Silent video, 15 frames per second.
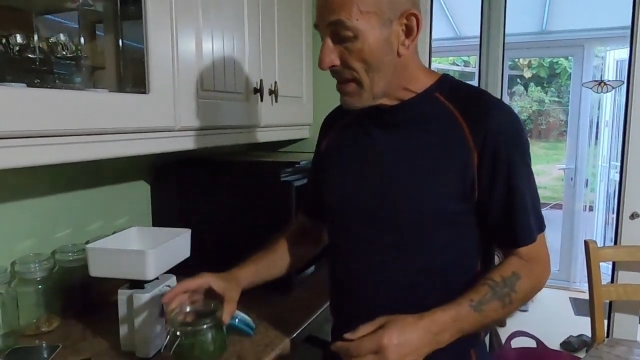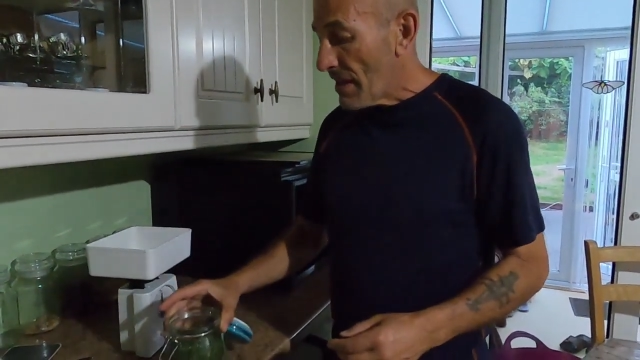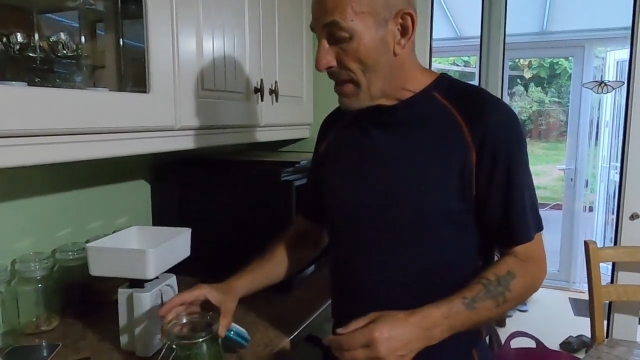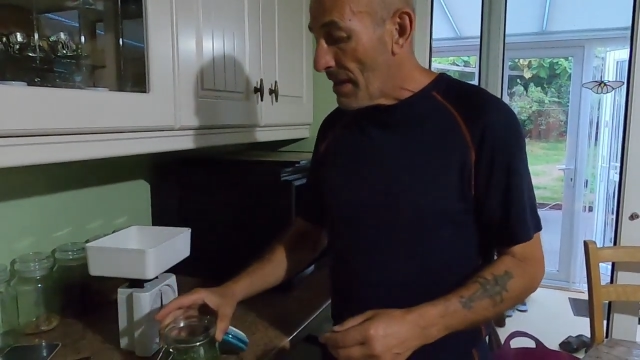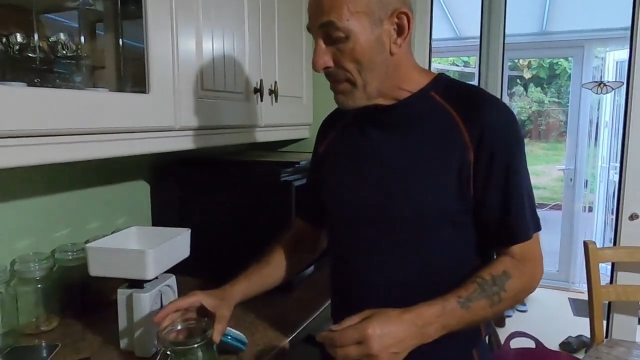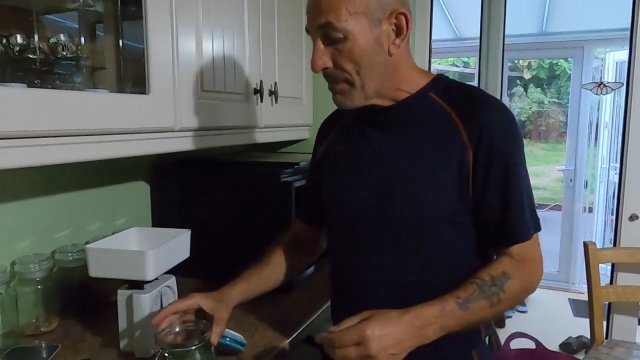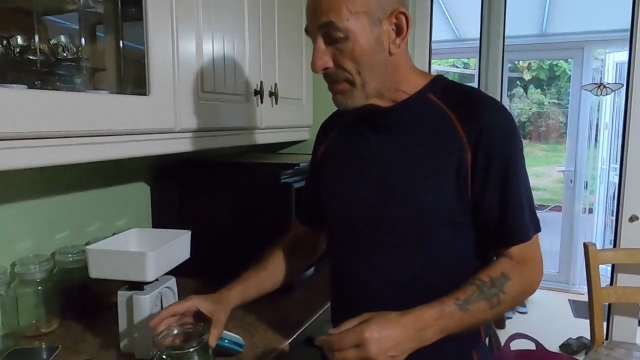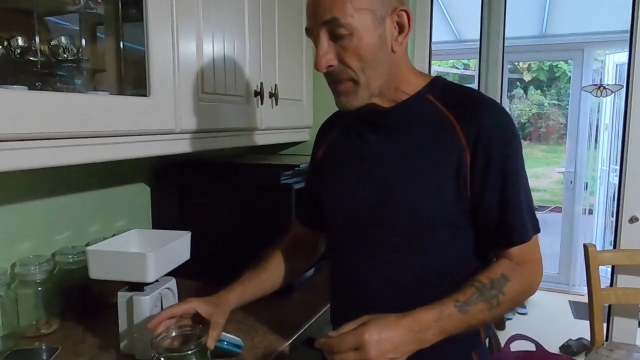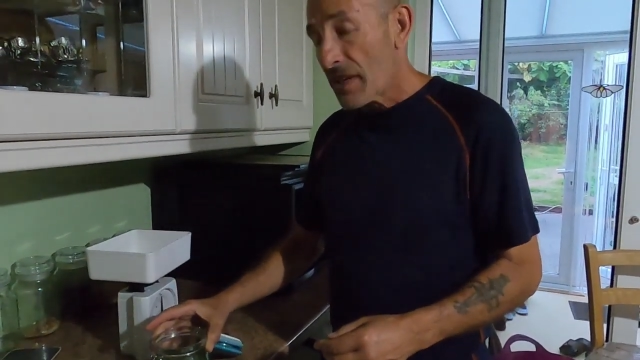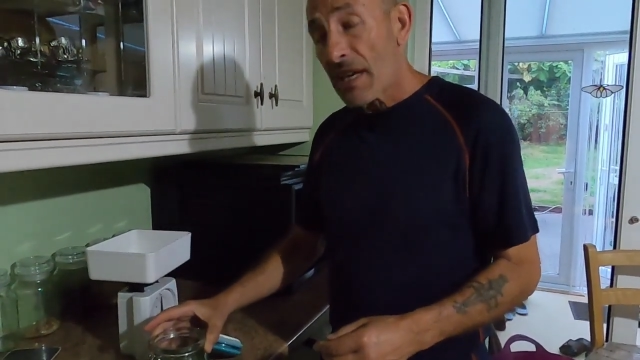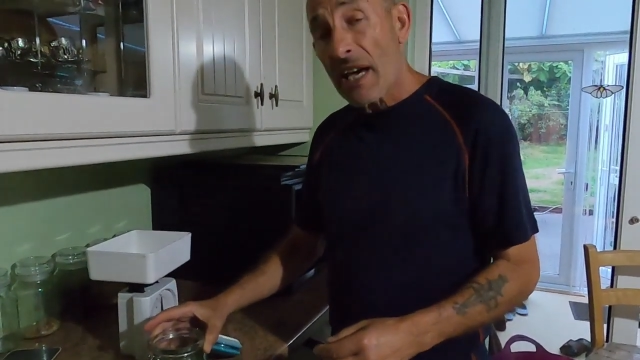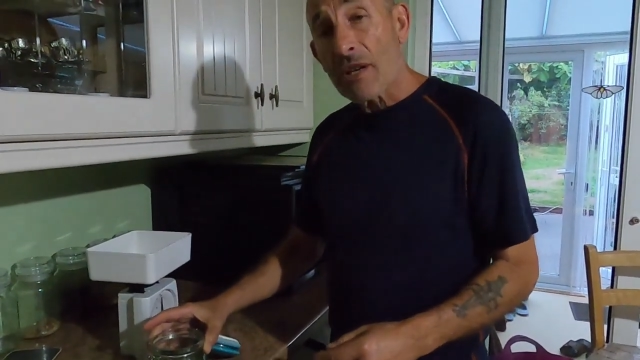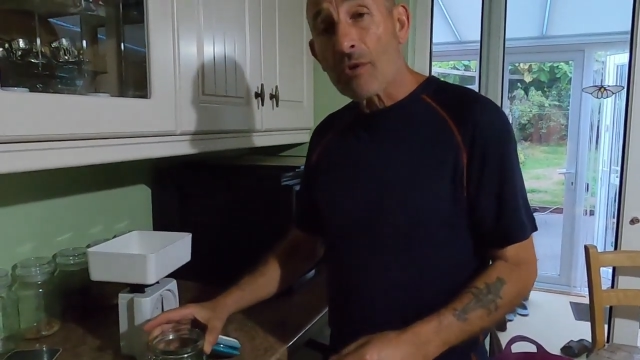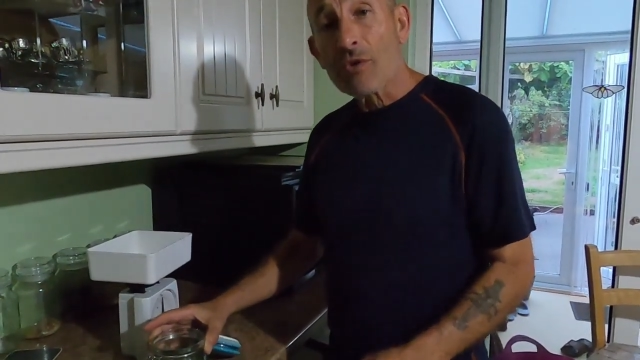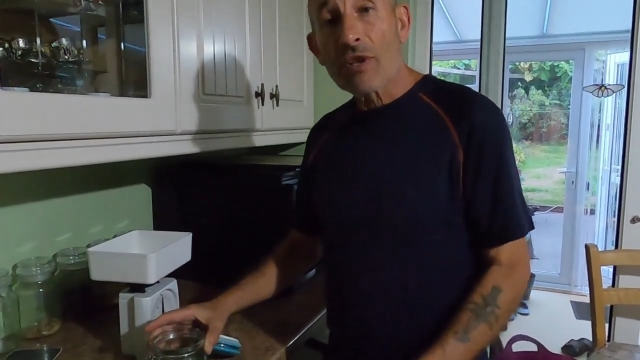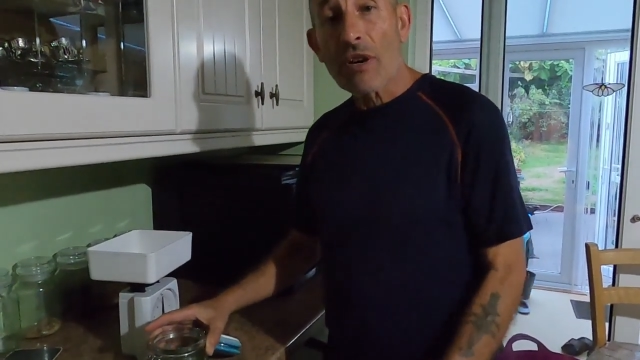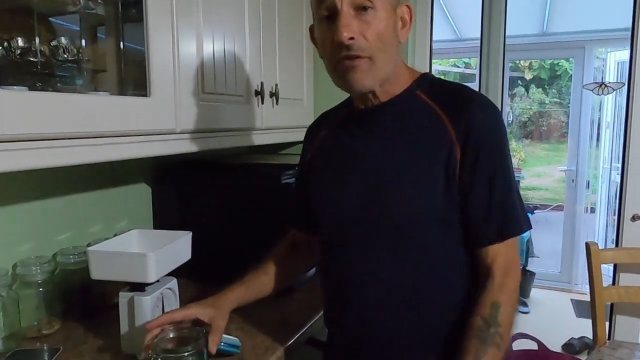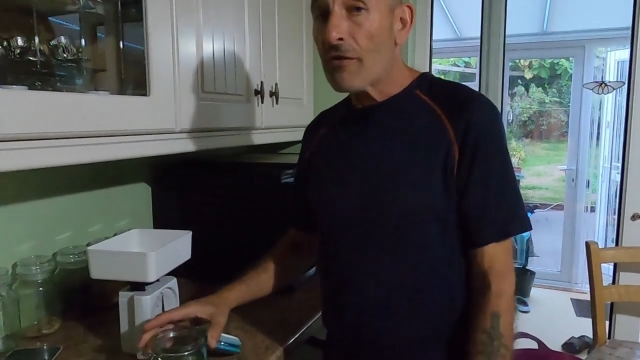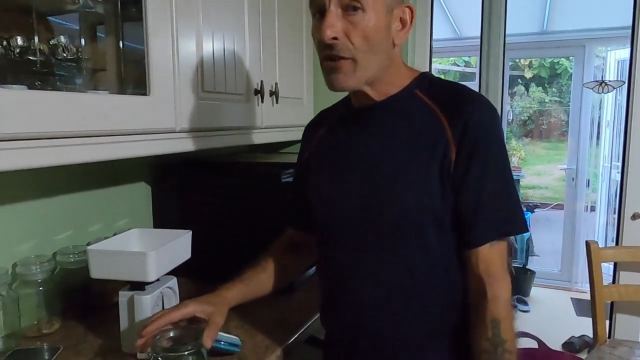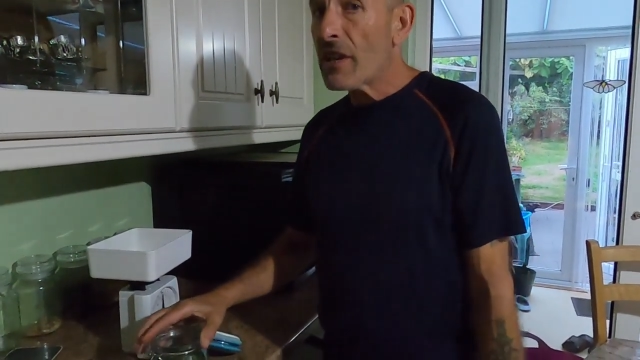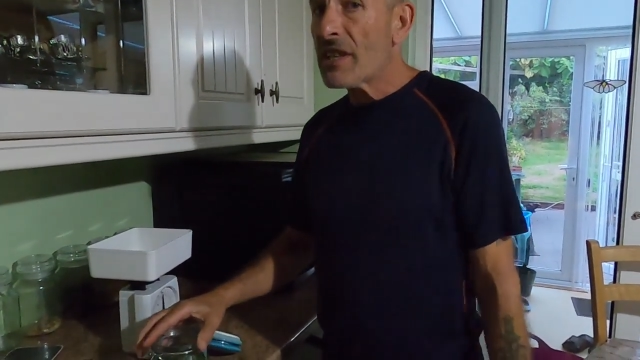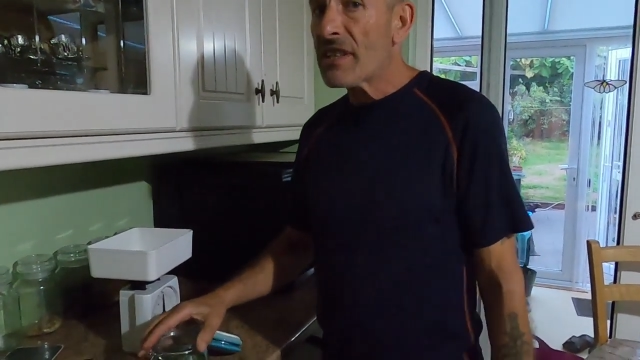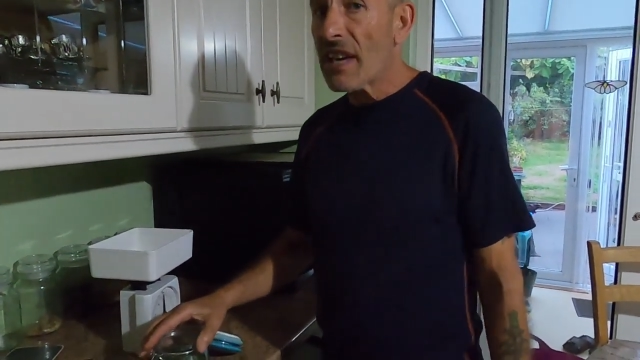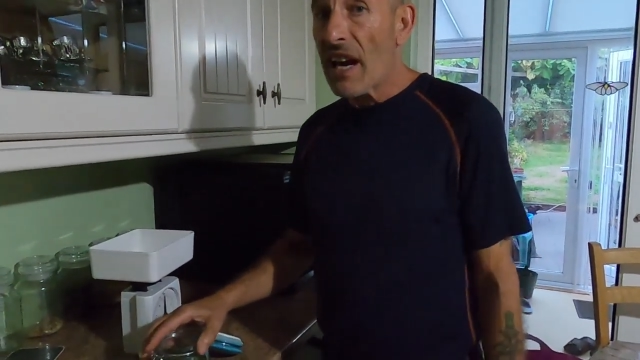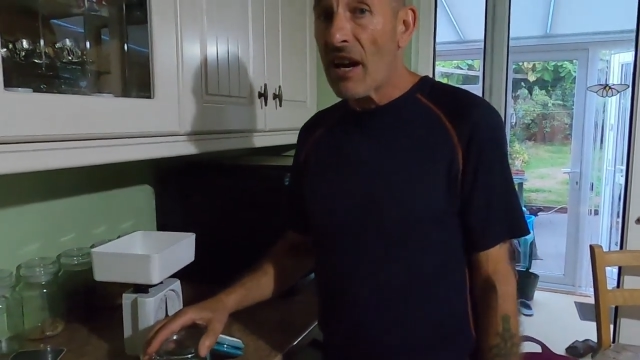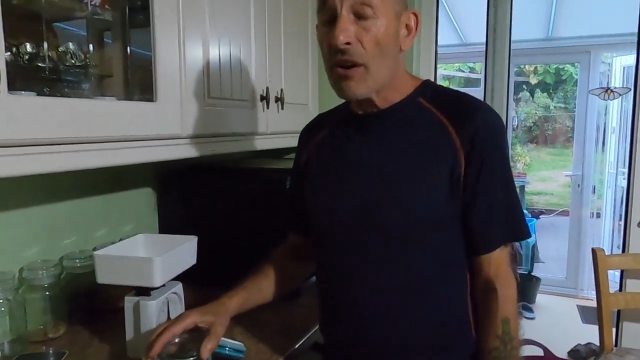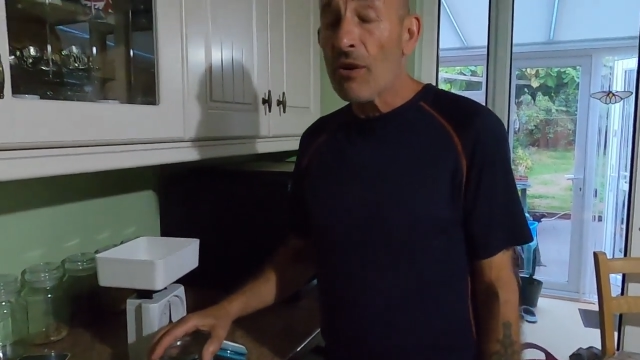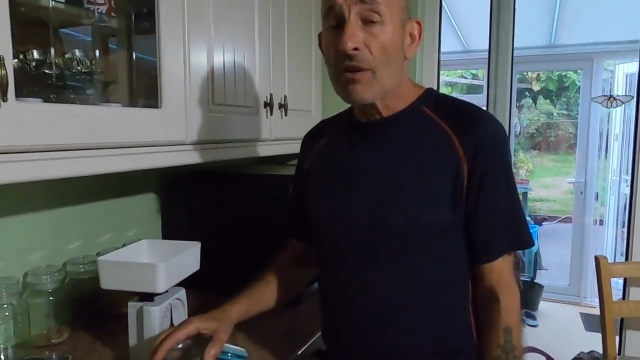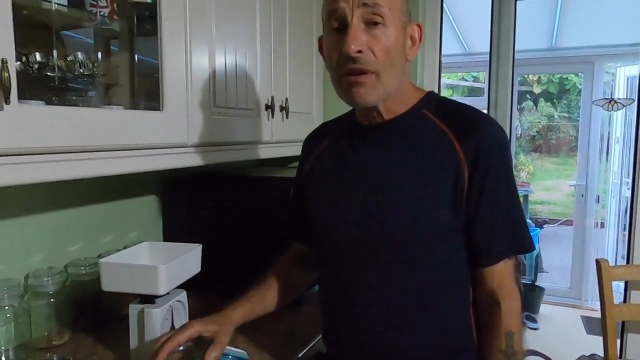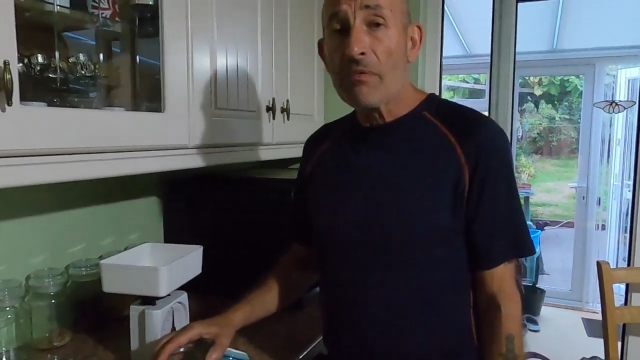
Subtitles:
You can also freeze Kale.